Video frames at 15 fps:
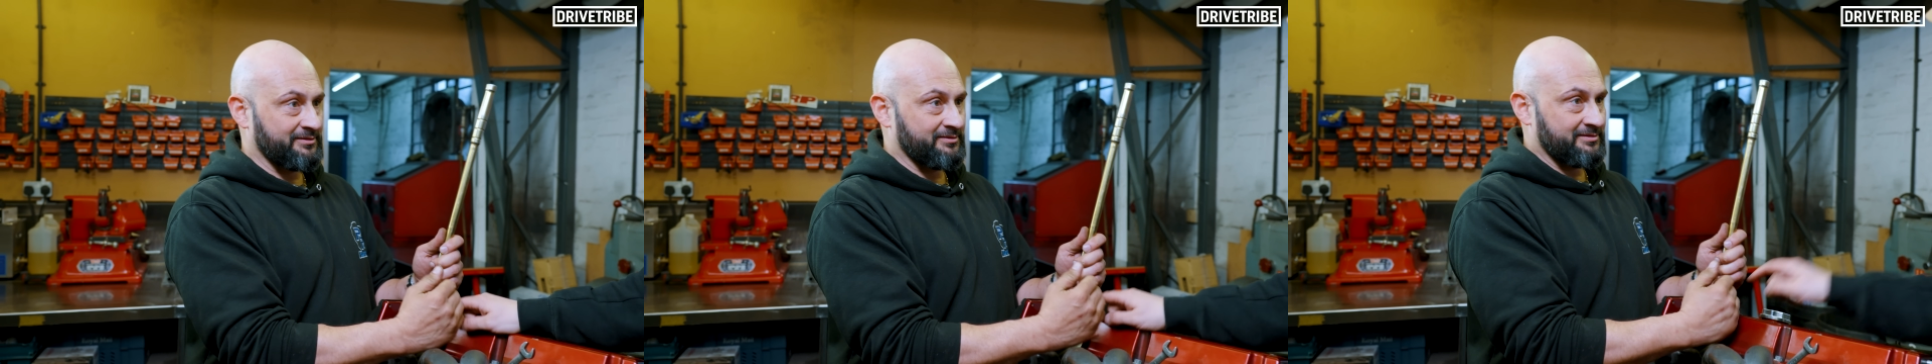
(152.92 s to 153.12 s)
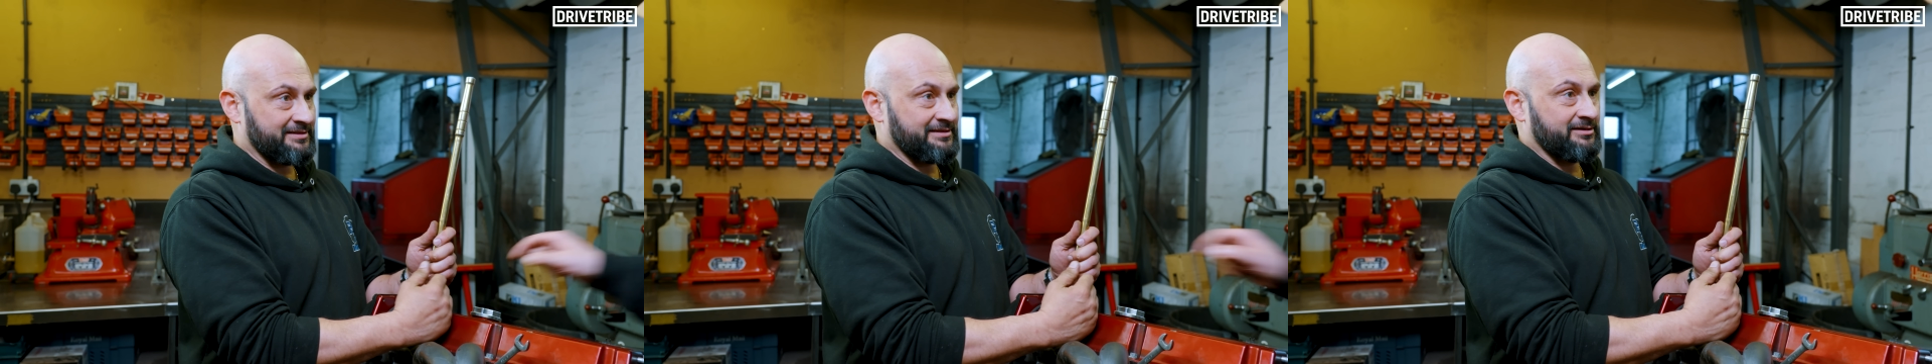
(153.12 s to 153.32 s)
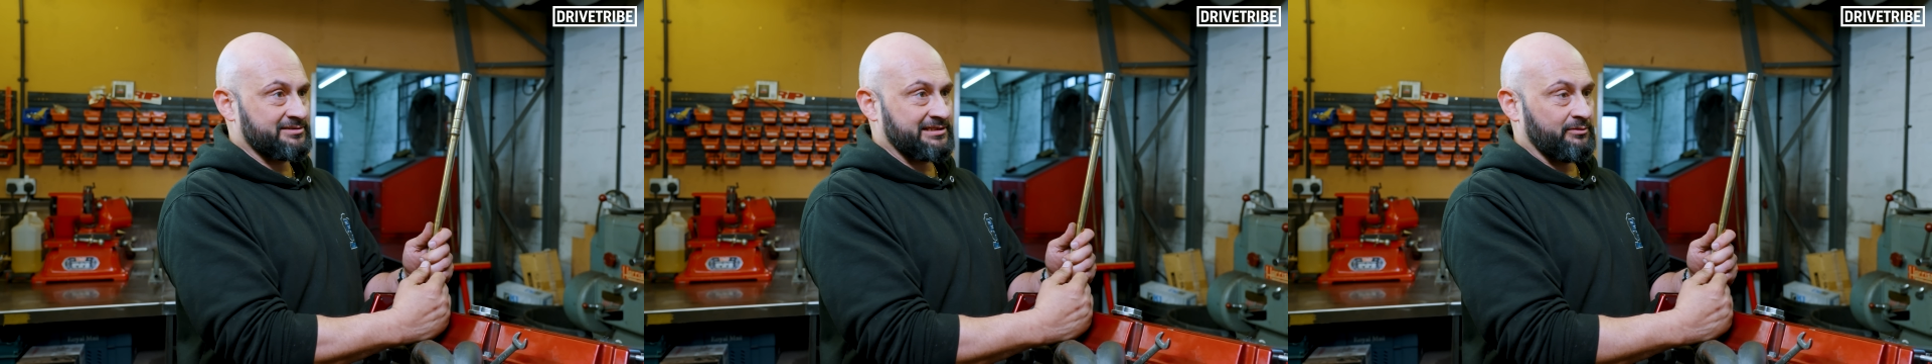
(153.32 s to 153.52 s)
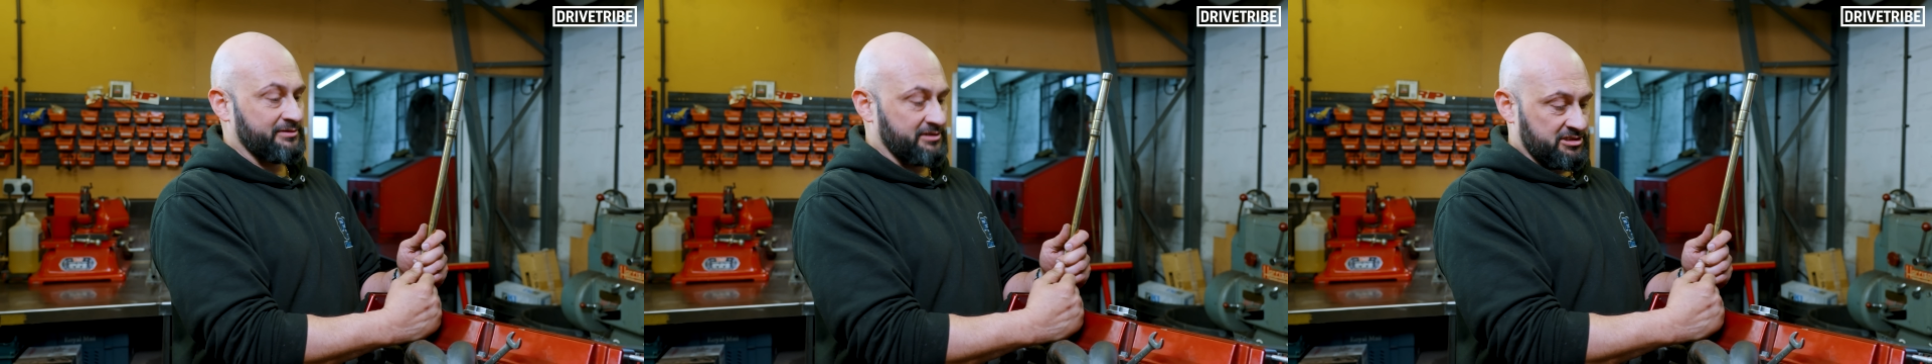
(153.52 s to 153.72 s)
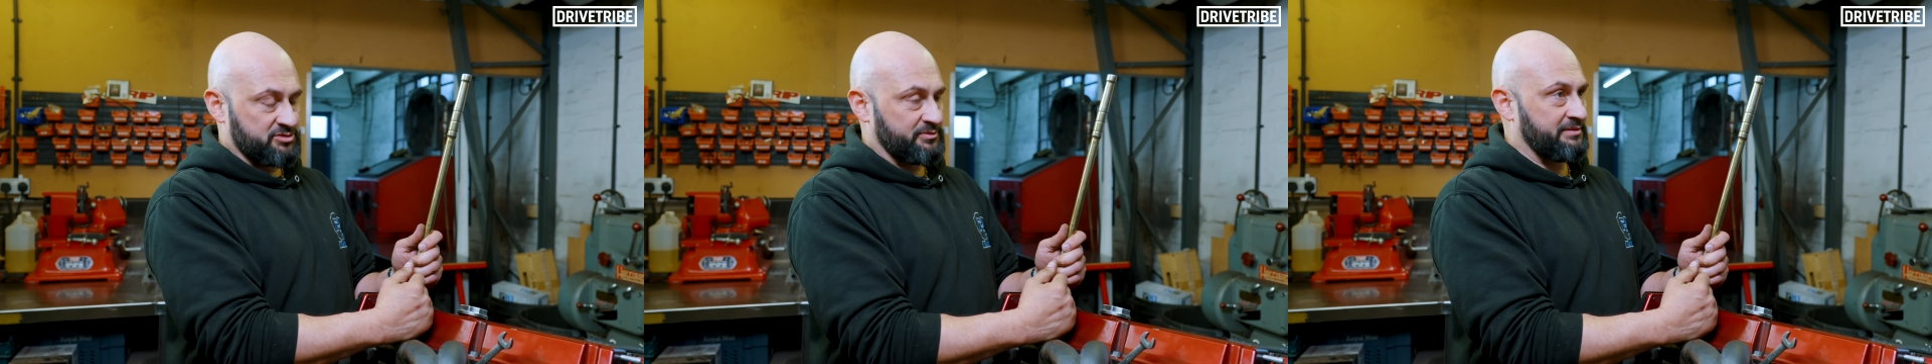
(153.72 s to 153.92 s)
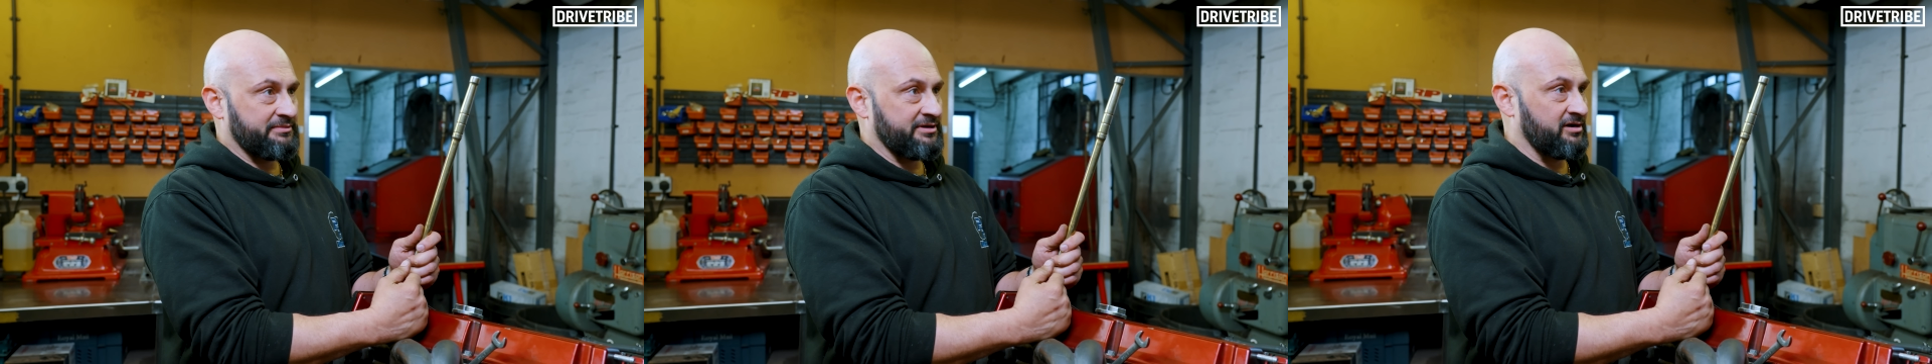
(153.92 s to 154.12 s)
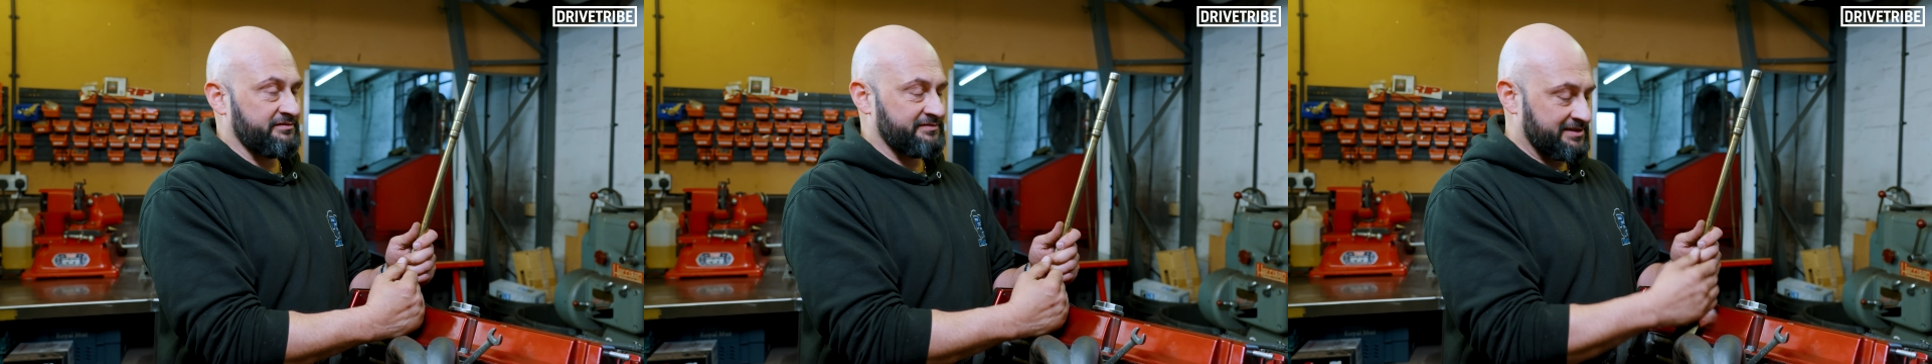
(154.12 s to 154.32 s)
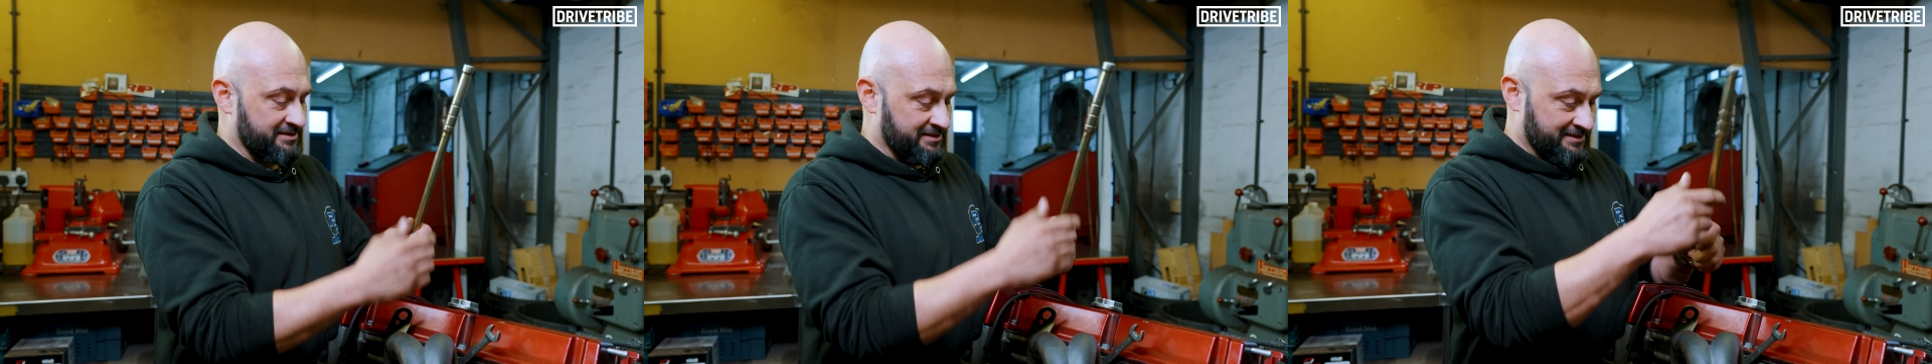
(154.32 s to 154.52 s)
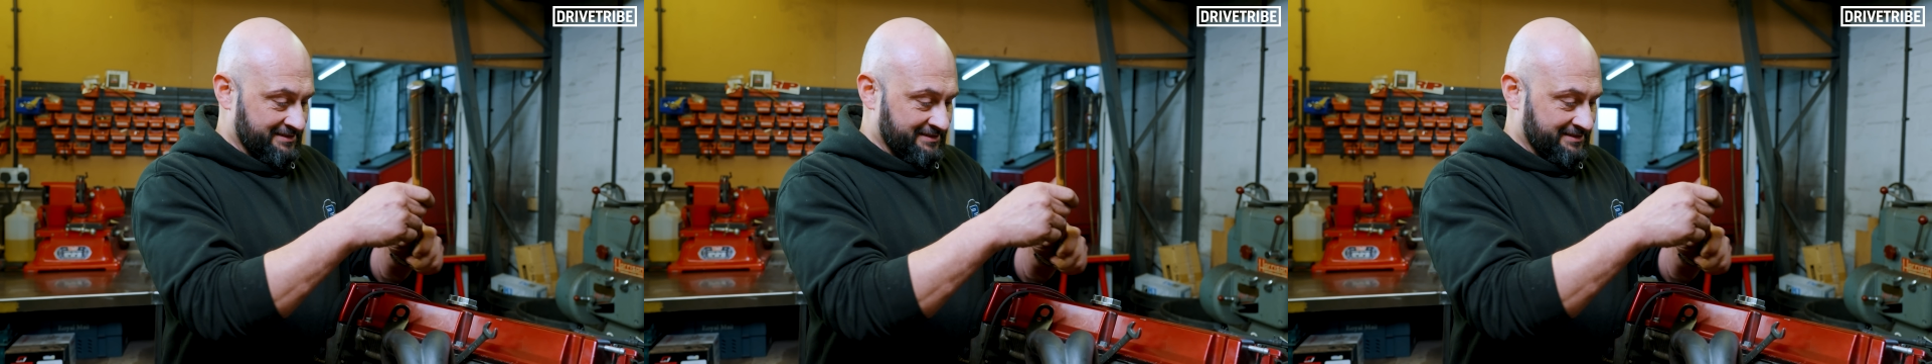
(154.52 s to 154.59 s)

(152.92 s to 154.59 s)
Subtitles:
Well, I don't want you to hit me either.